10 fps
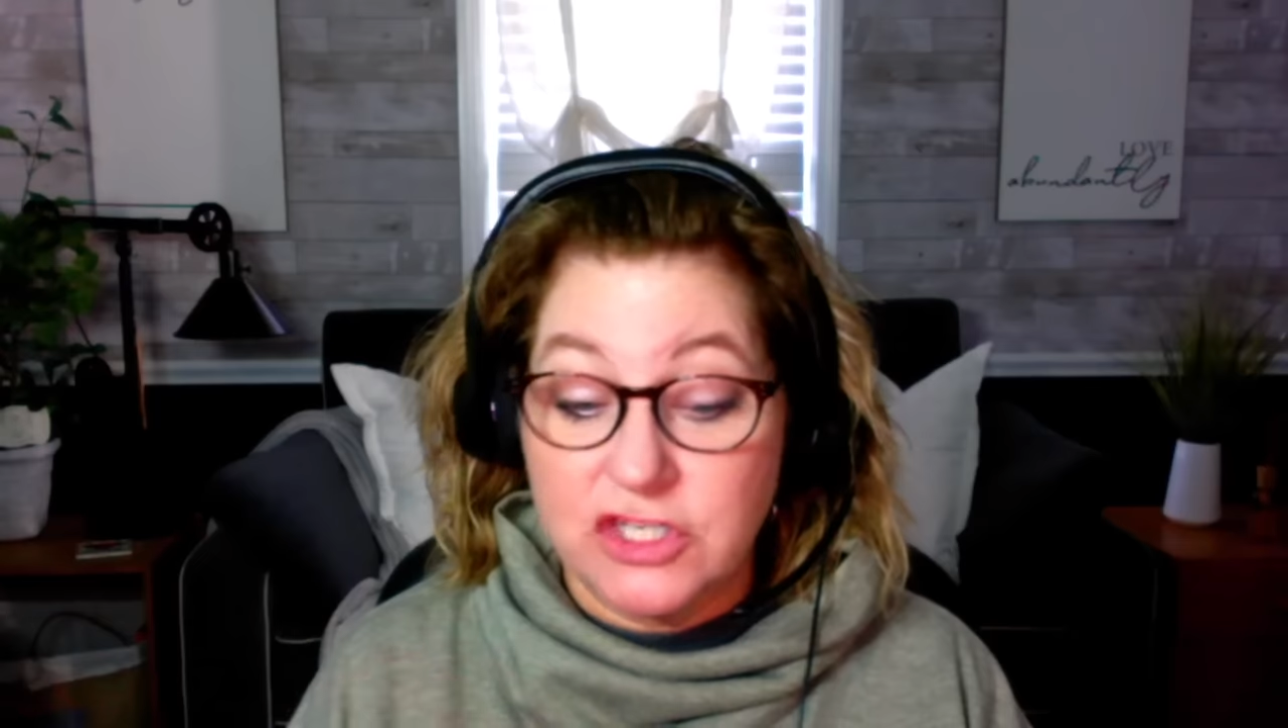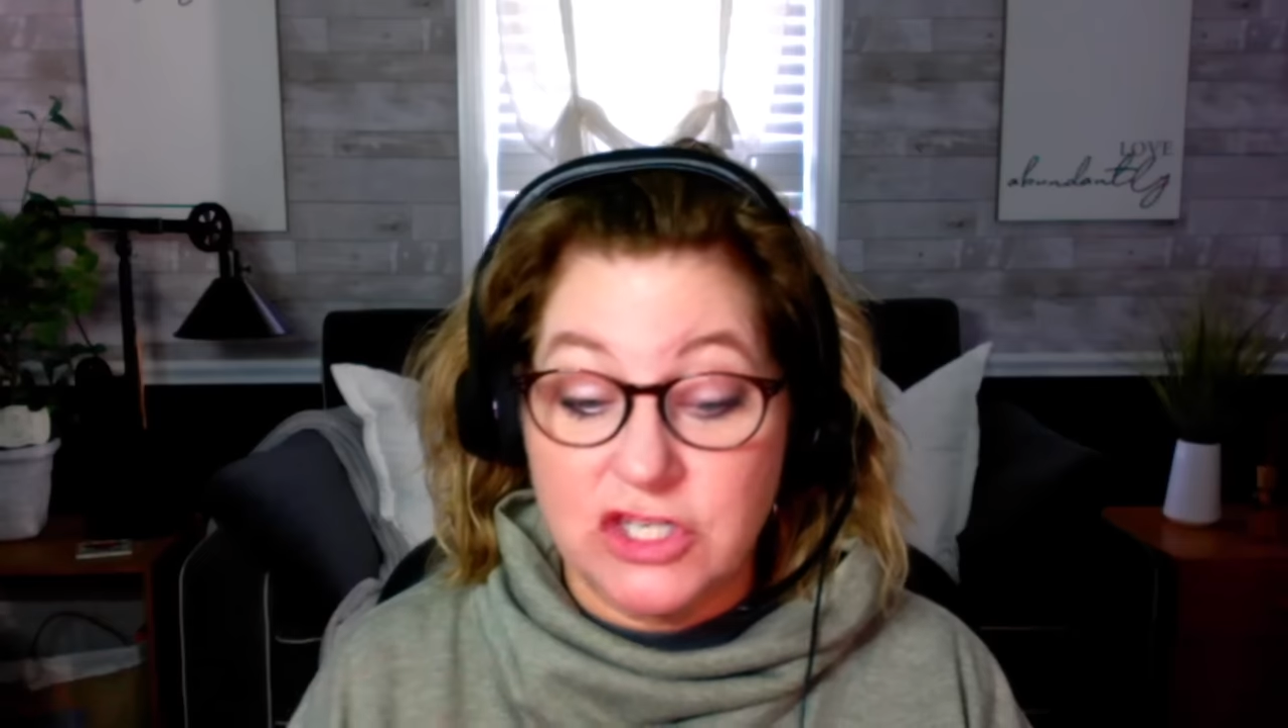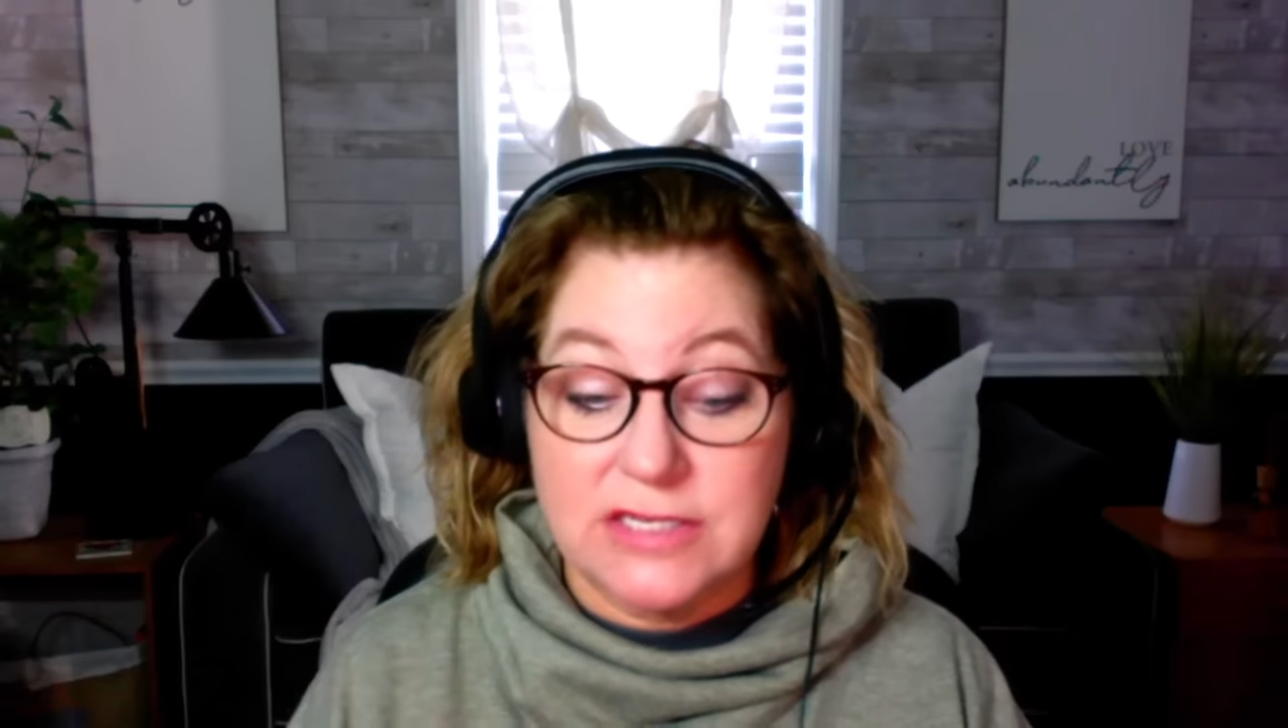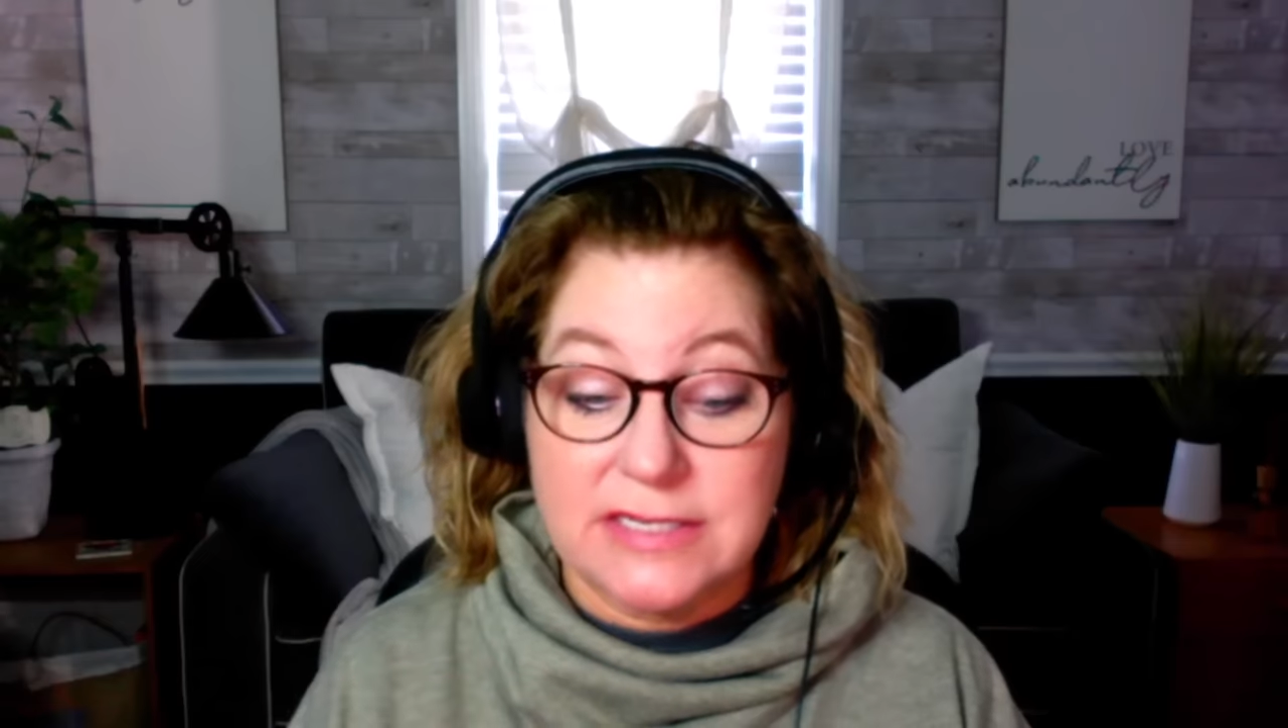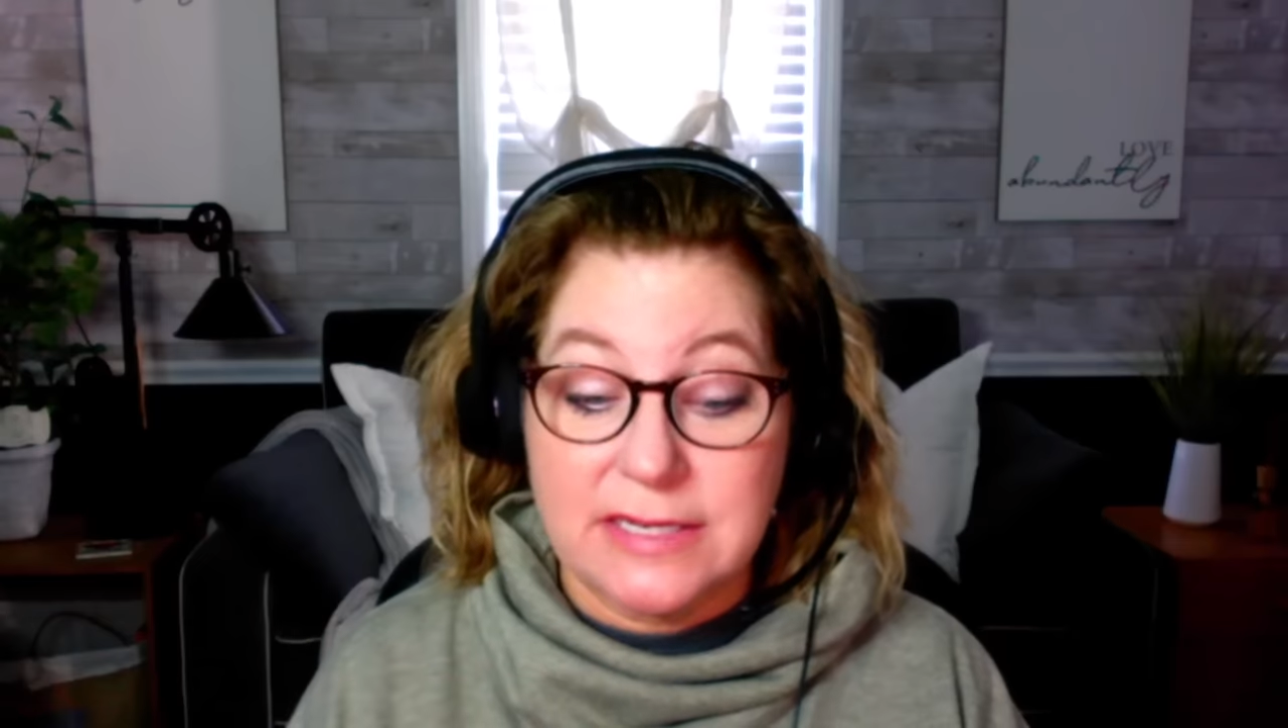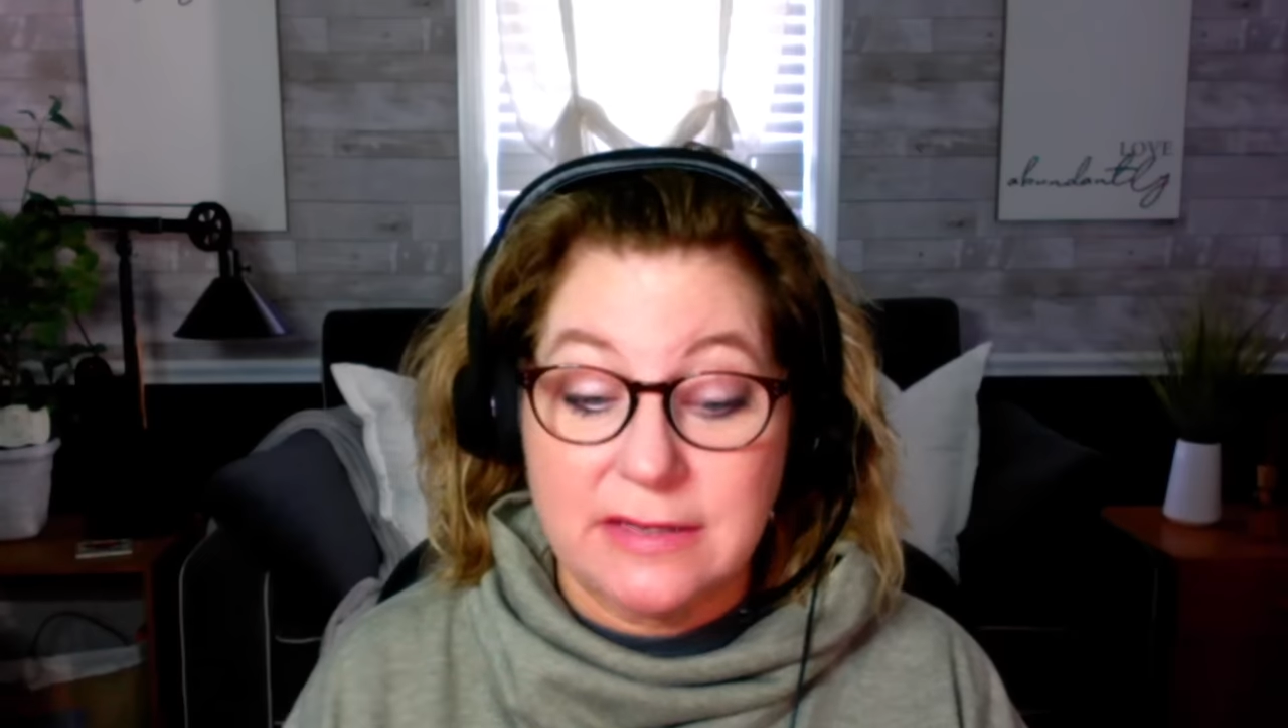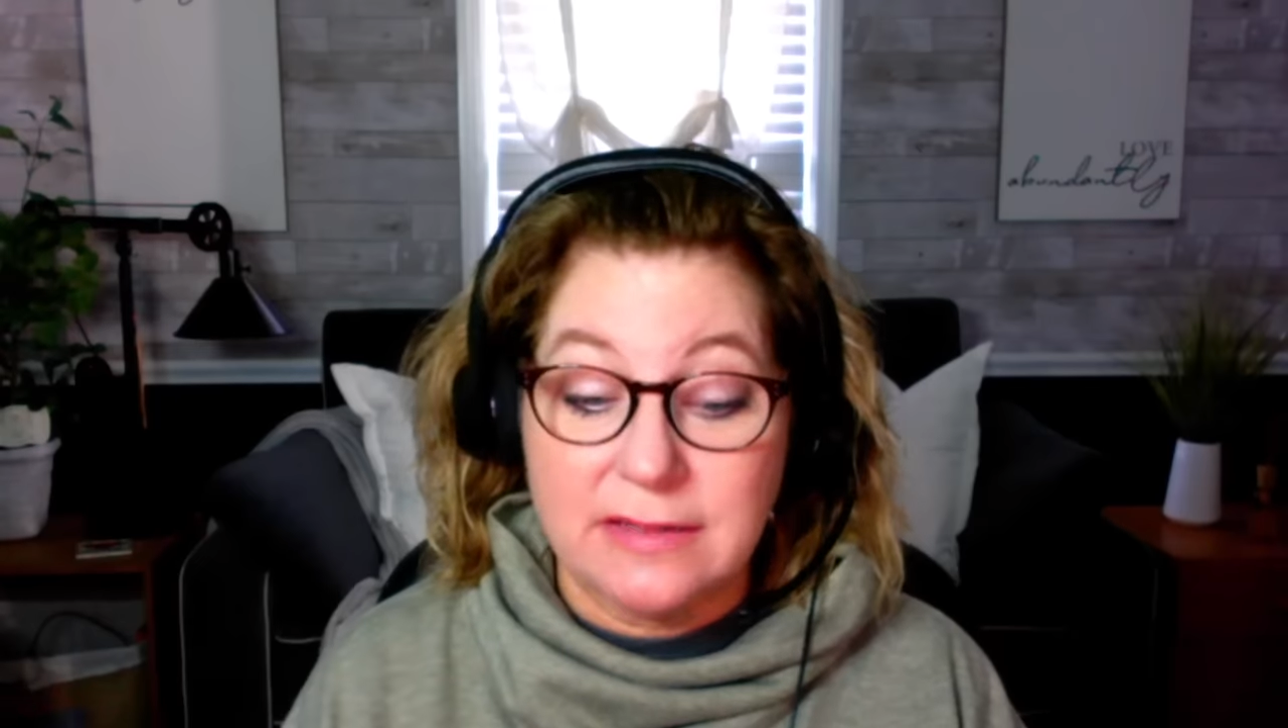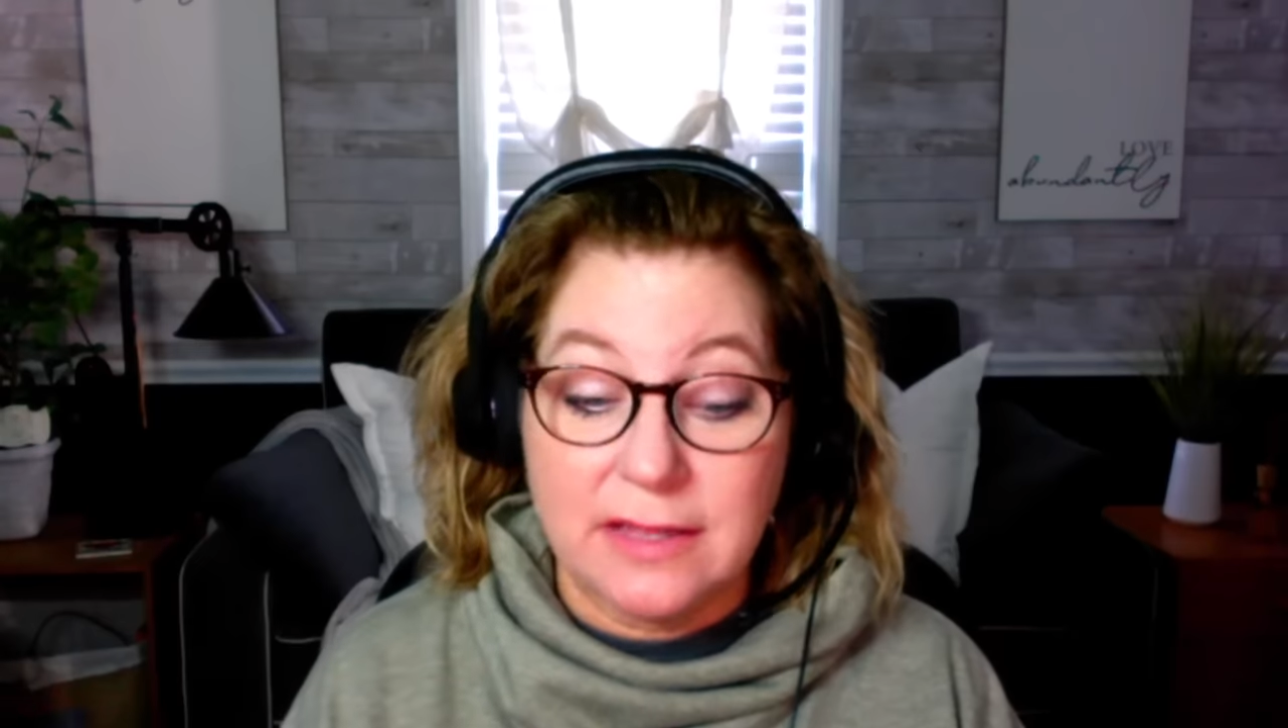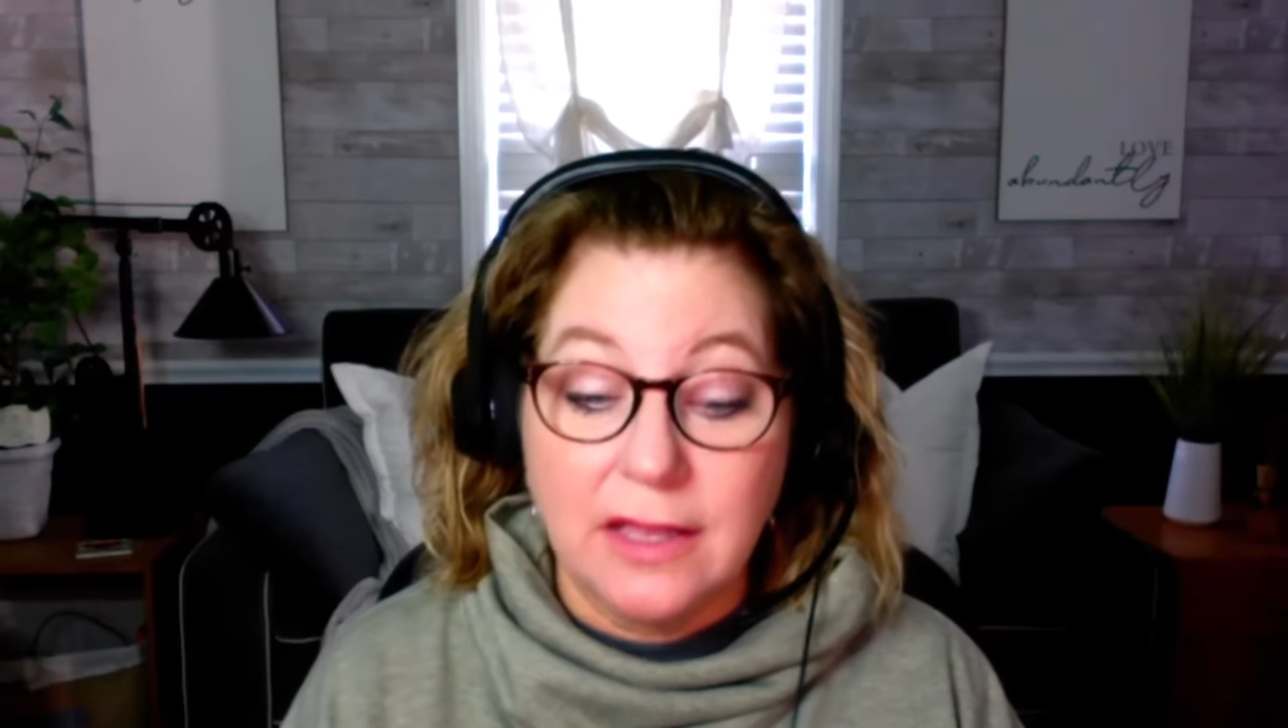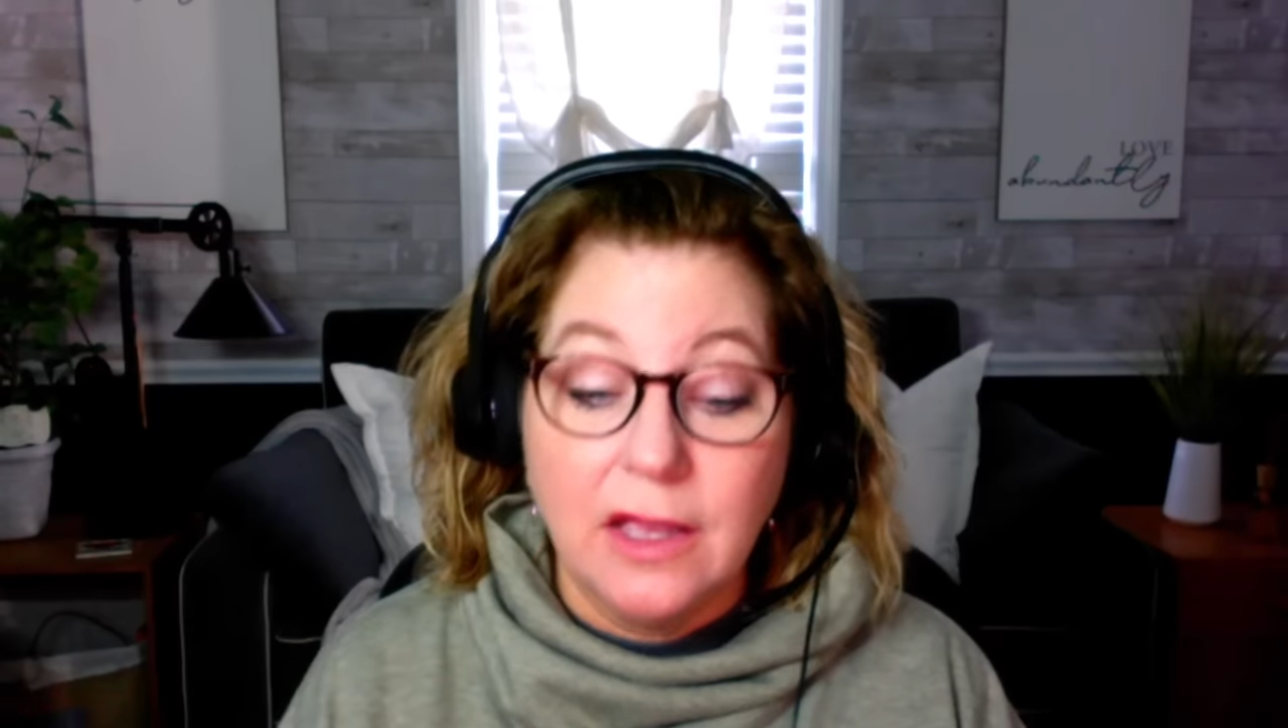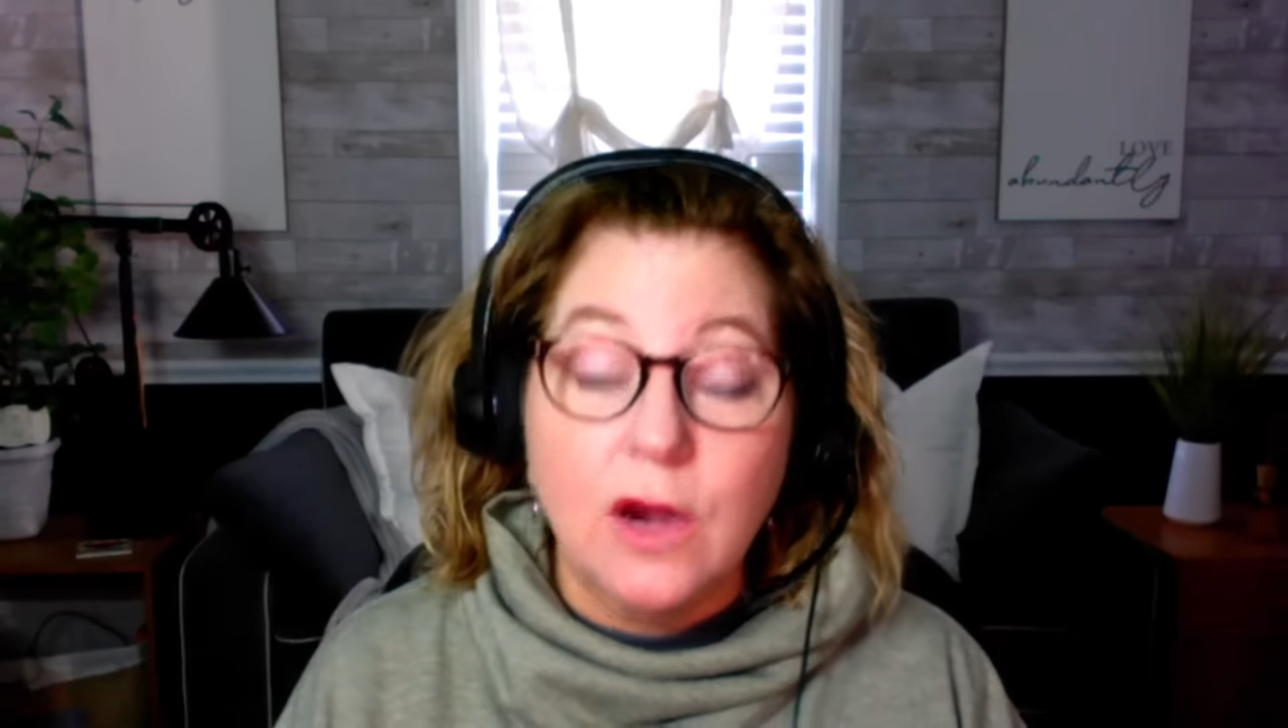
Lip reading: She didn't say anything.